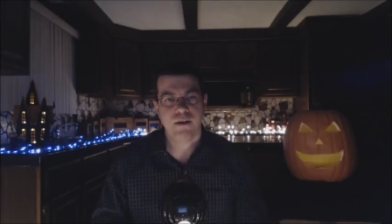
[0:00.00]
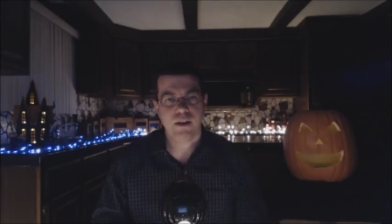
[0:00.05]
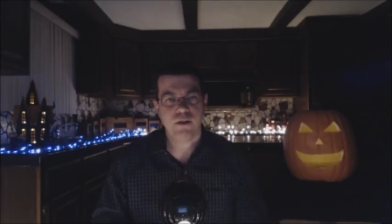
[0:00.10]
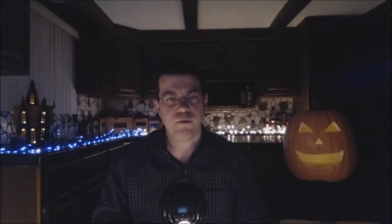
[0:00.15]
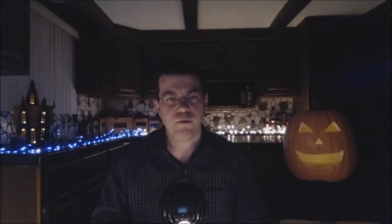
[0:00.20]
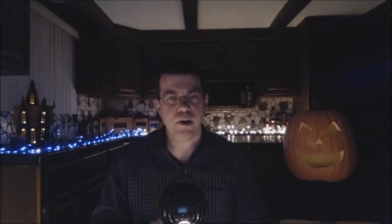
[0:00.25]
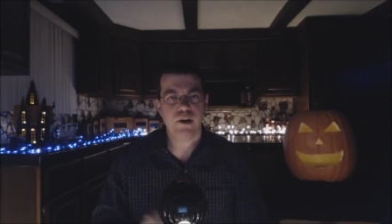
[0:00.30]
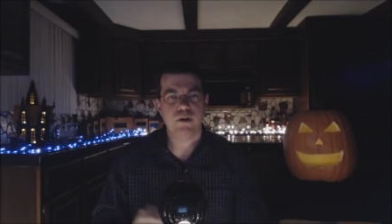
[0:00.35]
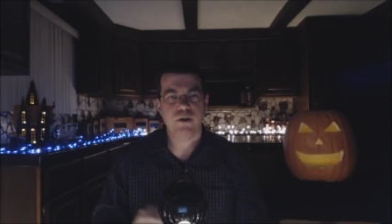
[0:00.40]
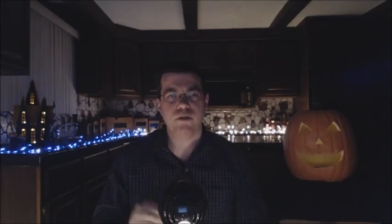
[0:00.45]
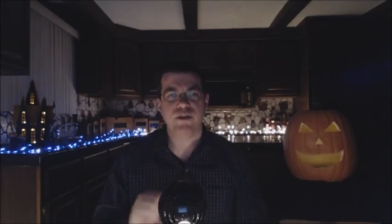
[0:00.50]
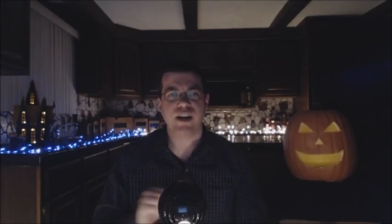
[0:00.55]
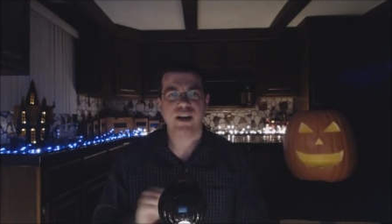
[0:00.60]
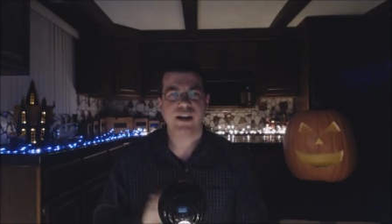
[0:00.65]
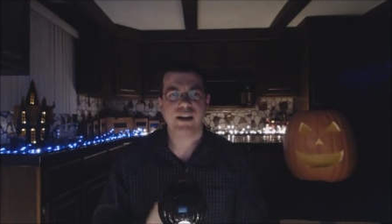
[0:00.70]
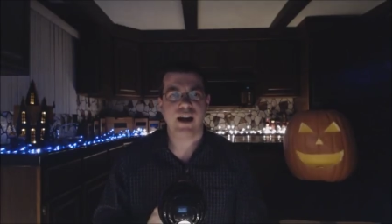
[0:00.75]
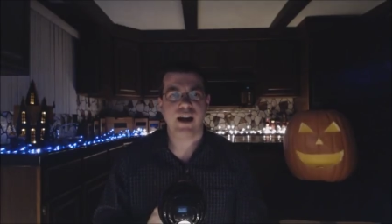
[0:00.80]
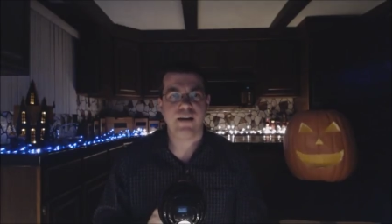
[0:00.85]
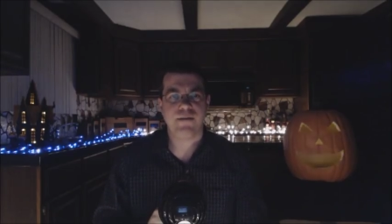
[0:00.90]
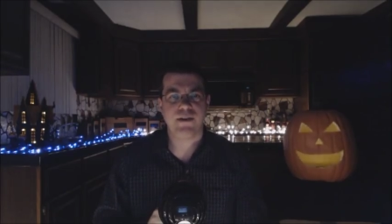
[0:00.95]
Then the writer
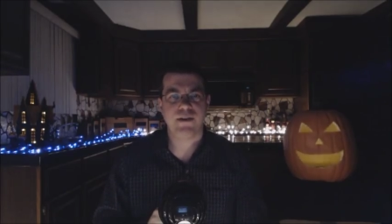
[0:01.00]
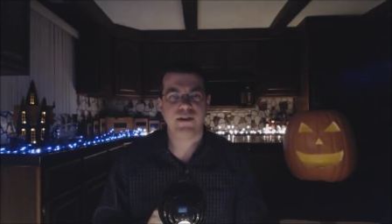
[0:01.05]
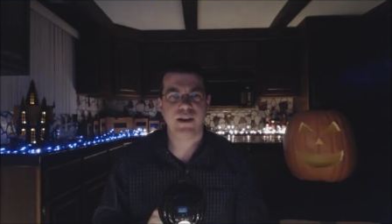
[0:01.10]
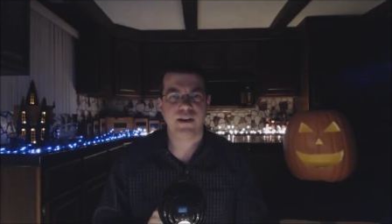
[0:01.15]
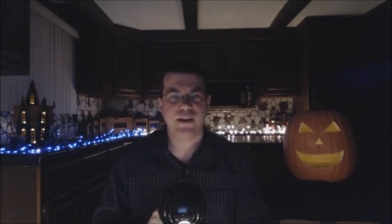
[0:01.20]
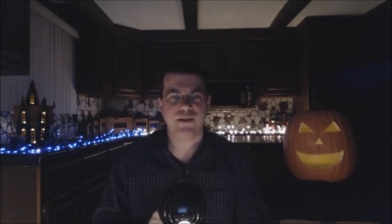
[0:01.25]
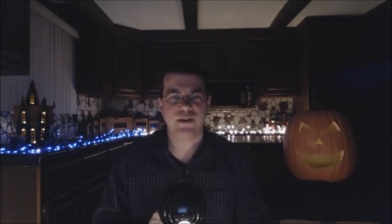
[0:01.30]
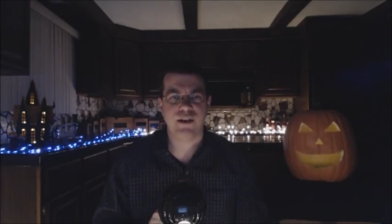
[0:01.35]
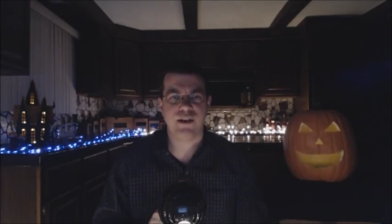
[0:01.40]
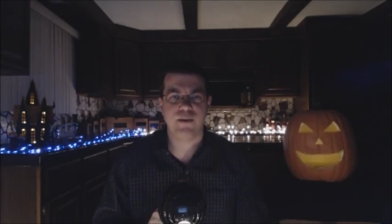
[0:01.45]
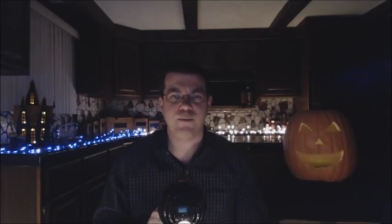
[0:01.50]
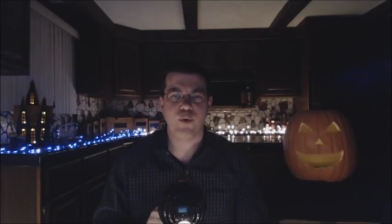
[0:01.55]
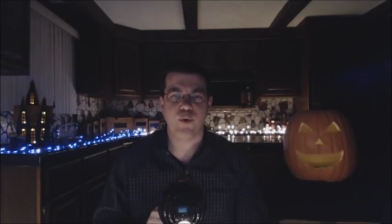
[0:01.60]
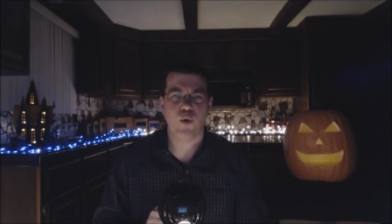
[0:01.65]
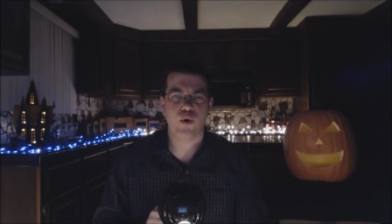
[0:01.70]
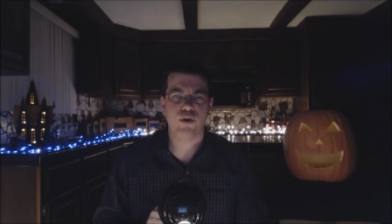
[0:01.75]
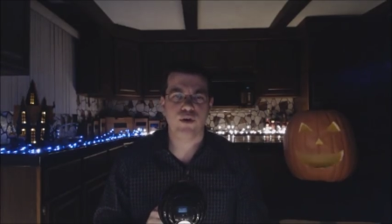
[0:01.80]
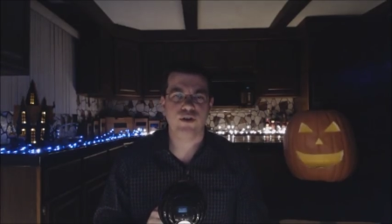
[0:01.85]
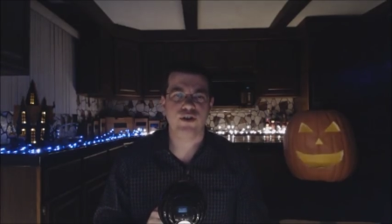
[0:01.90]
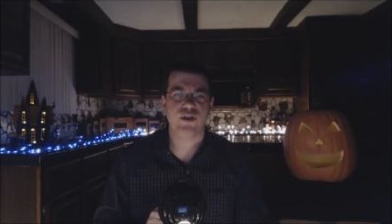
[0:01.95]
goes on to emphasize the
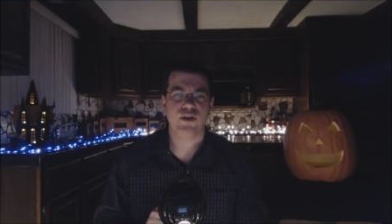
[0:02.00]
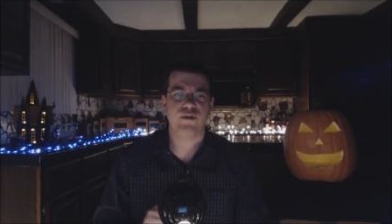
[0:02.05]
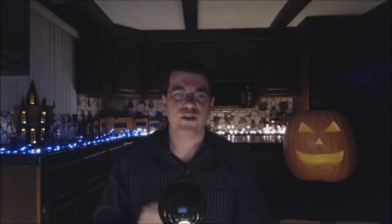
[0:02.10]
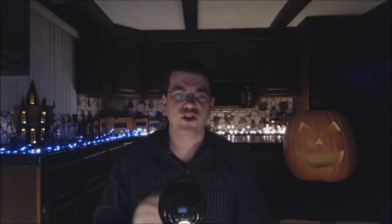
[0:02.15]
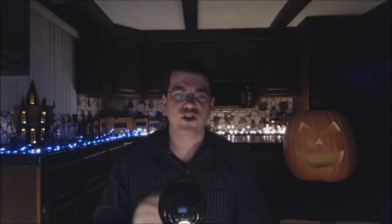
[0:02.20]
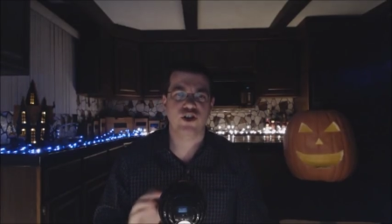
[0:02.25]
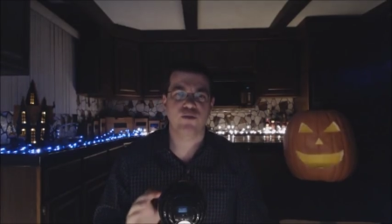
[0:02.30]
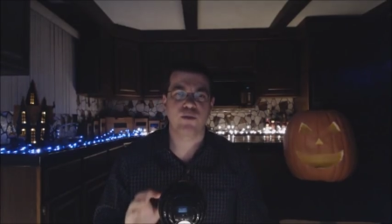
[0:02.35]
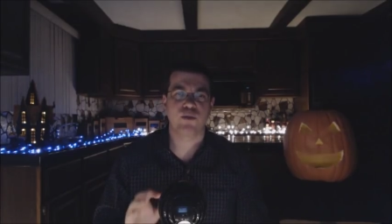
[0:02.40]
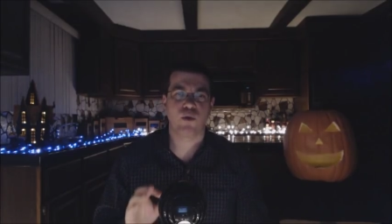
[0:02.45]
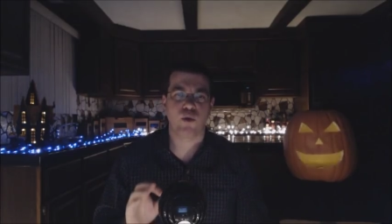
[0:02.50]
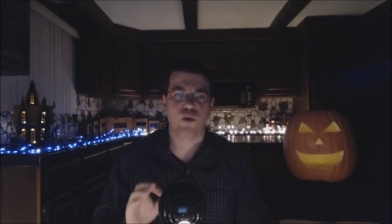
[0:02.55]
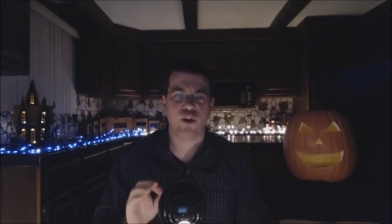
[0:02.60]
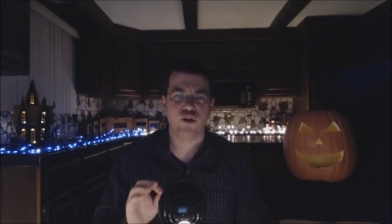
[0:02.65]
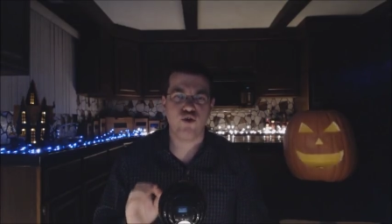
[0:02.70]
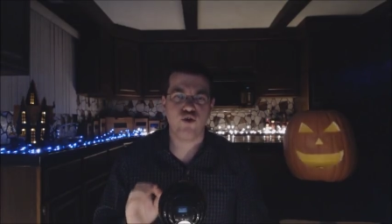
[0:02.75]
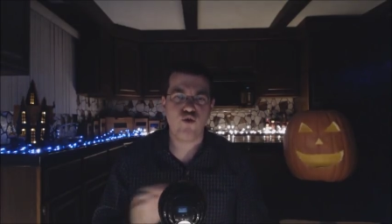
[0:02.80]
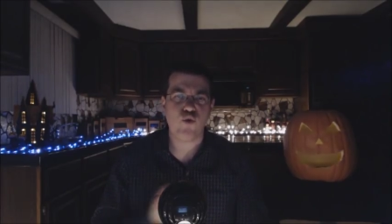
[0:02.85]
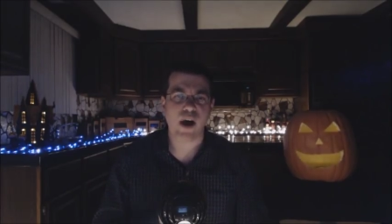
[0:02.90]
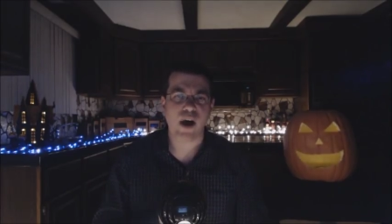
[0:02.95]
importance of
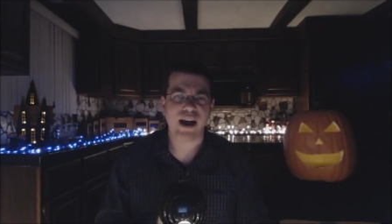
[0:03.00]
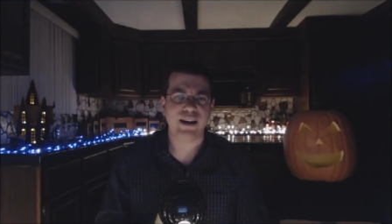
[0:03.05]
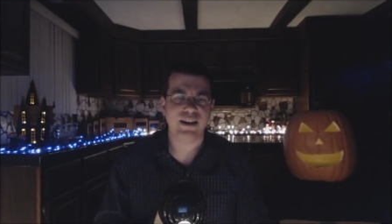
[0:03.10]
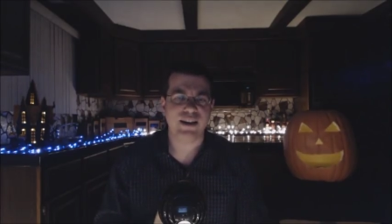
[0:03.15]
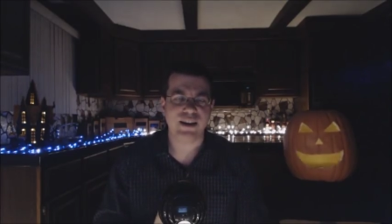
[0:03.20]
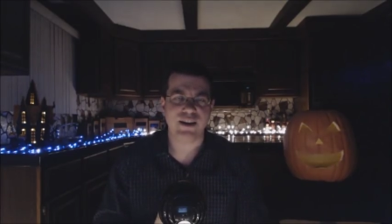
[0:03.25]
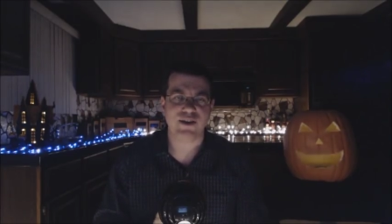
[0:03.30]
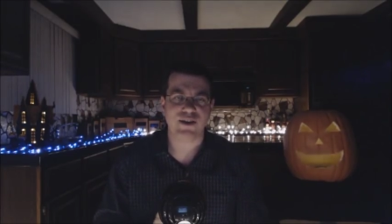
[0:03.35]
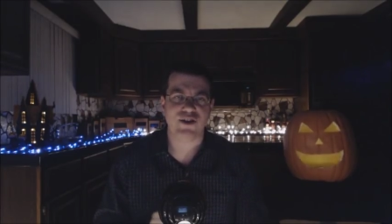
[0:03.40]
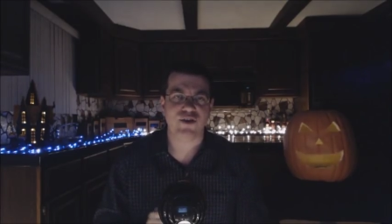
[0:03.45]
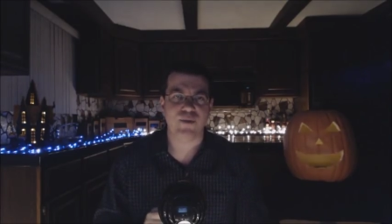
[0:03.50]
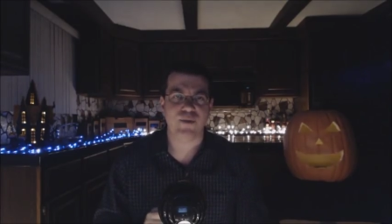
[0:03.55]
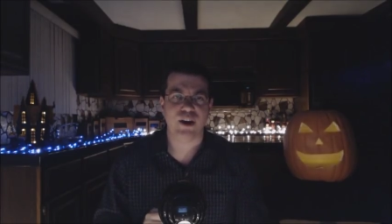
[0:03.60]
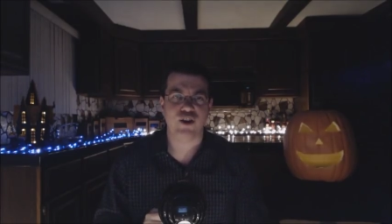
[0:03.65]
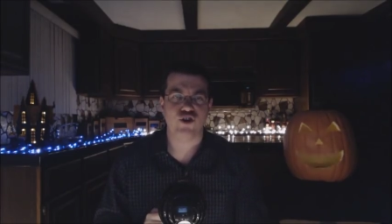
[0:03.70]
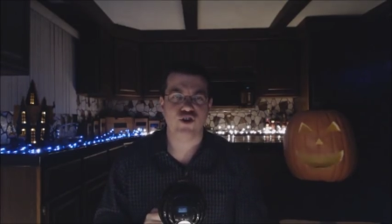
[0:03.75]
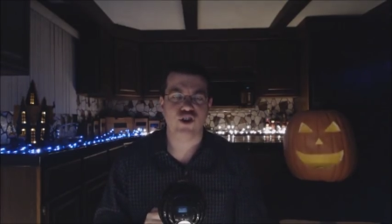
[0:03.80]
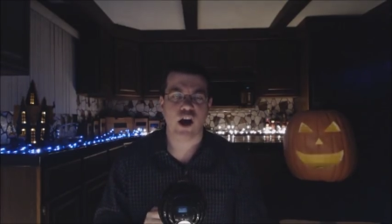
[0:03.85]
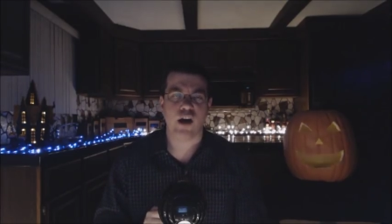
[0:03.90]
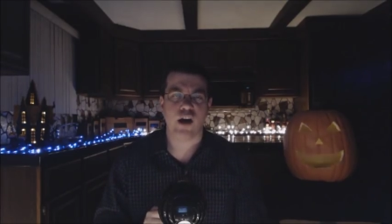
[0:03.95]
exploring new ideas to
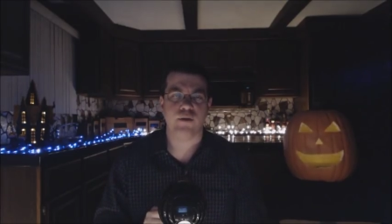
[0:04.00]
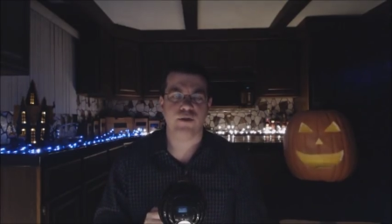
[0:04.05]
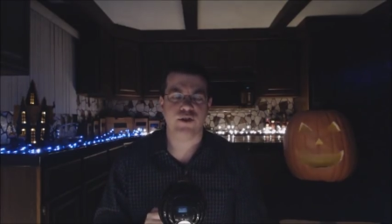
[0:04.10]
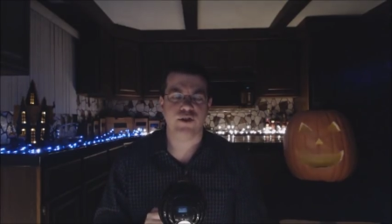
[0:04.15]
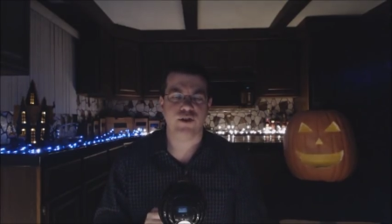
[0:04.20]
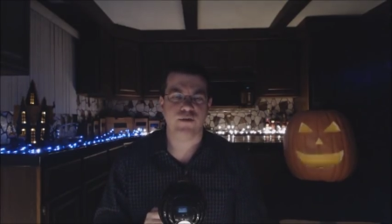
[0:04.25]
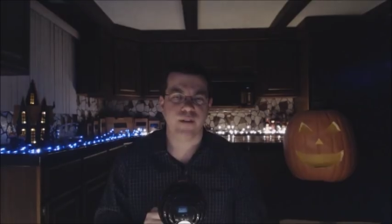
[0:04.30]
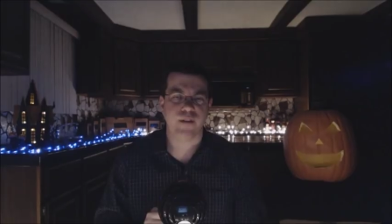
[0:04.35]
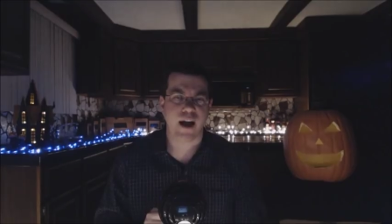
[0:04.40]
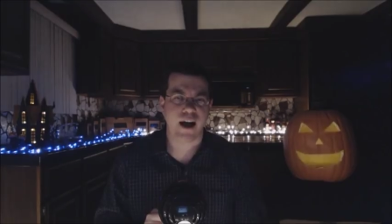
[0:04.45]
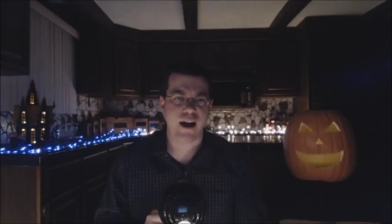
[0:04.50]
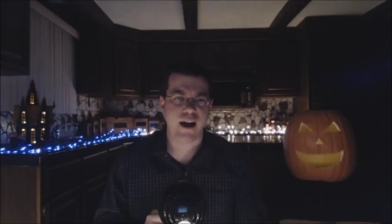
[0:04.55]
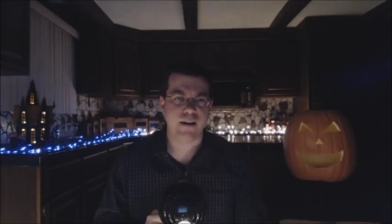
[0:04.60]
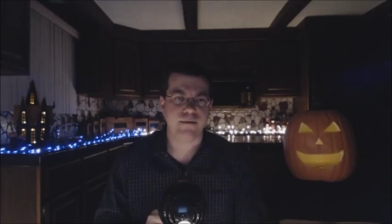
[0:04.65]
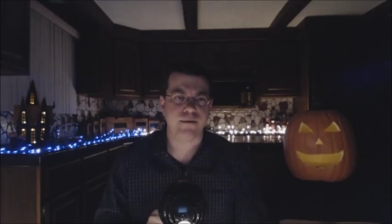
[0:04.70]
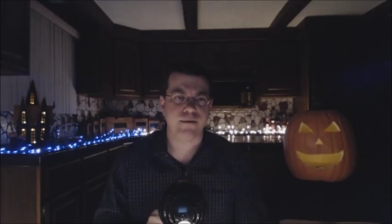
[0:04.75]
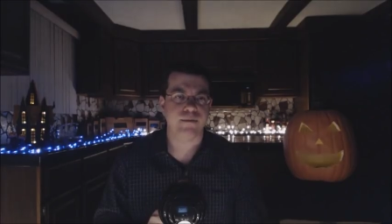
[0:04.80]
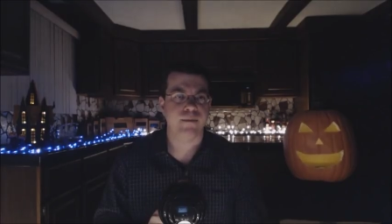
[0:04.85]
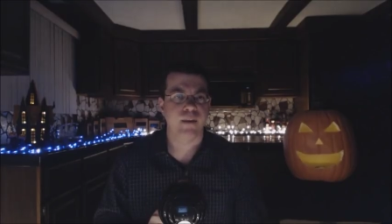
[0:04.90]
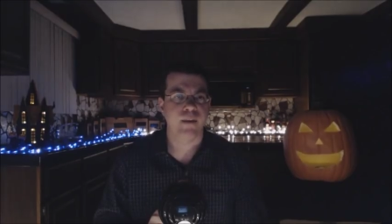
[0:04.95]
make a genre
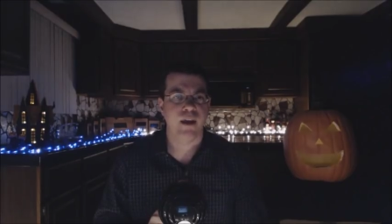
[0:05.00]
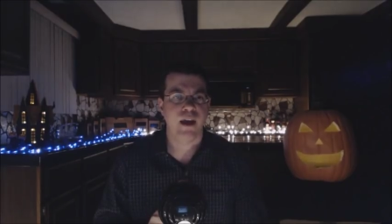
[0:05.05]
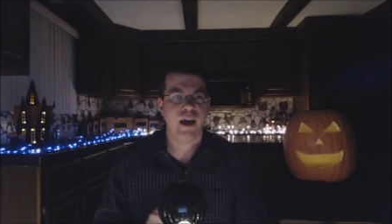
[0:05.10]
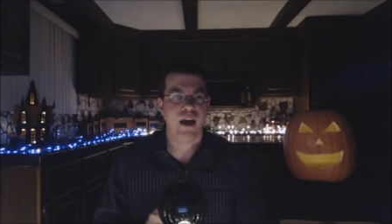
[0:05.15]
survive.